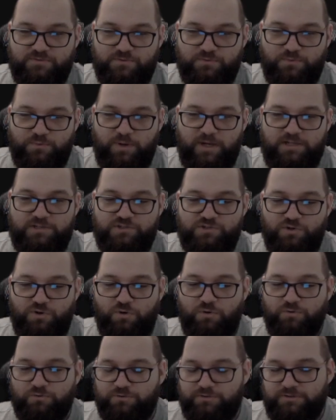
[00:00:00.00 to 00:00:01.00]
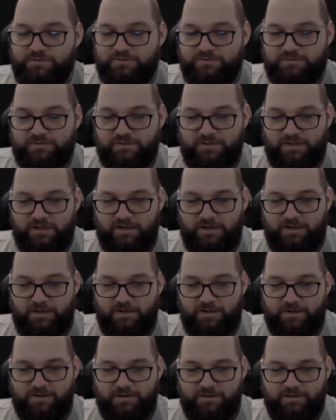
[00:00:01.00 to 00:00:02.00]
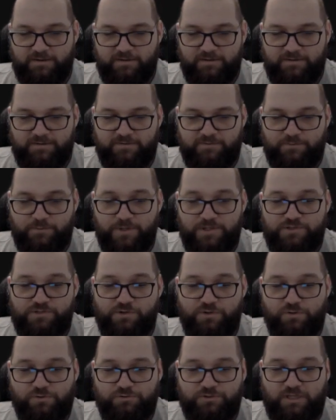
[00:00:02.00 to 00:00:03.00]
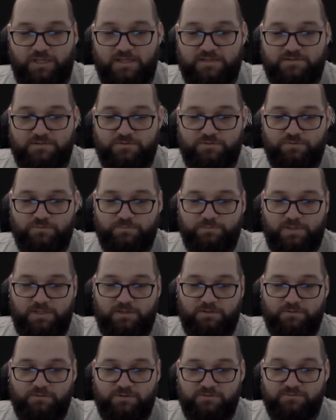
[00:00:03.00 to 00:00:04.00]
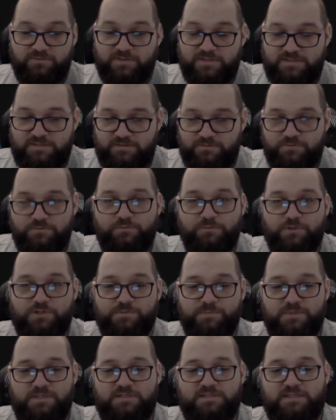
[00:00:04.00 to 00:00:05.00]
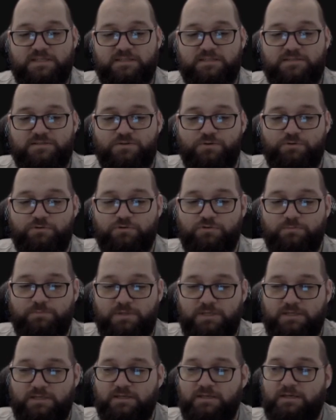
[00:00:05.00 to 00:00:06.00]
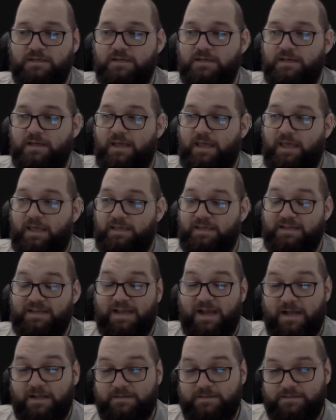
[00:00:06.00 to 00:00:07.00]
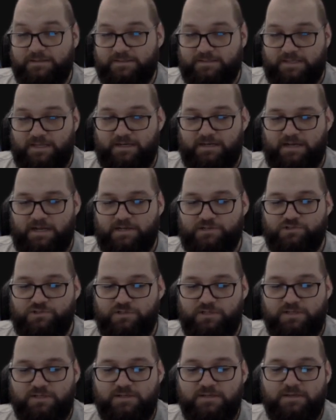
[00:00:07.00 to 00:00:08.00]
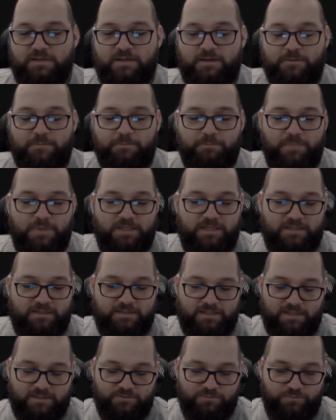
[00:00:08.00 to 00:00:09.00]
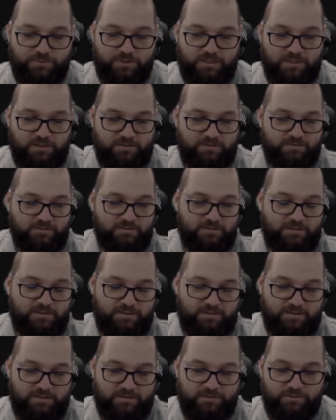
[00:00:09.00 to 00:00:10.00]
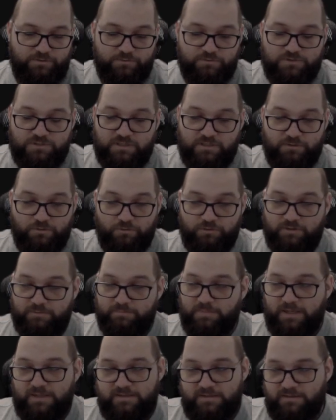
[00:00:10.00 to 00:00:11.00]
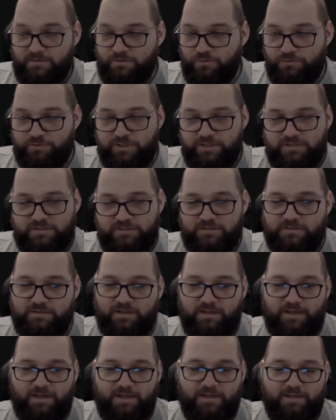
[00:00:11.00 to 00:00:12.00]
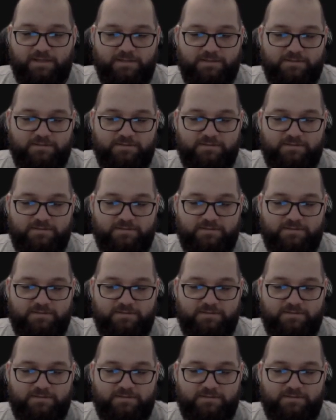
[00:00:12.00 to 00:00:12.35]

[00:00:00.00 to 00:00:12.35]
Wage Gold. Wage Gold gets to be universal, which means that it's going to be a Guardian attack actually, meaning that we can use tectonic plating on it and